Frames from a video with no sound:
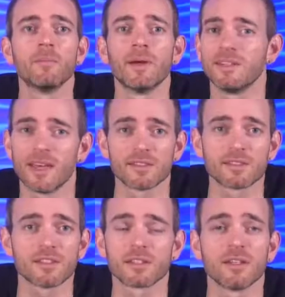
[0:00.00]
And yes,
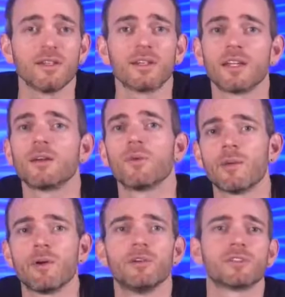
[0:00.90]
listen, getting
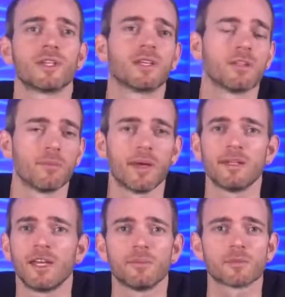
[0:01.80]
web hosting and a domain
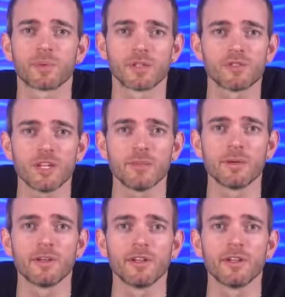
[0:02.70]
name is pretty cheap.